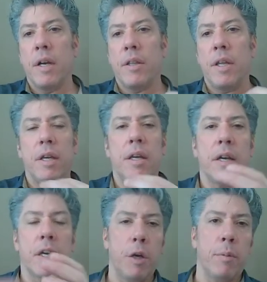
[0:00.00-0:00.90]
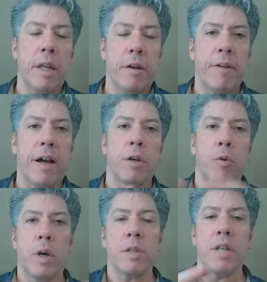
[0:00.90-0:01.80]
the accumulated value
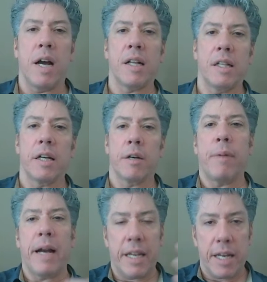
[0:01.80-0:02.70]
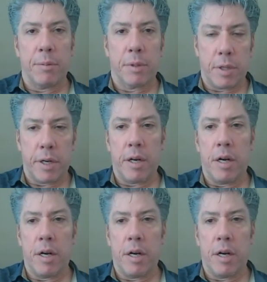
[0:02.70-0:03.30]
was not cleared by enable turning